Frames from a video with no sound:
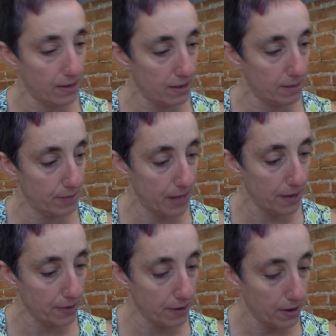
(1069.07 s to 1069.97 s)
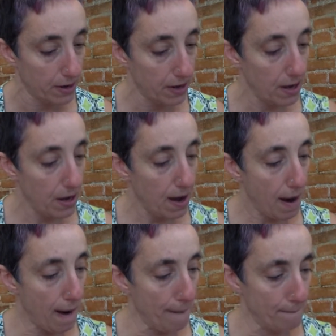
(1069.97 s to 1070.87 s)
time
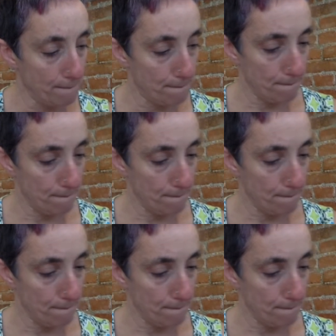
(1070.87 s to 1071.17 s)
together.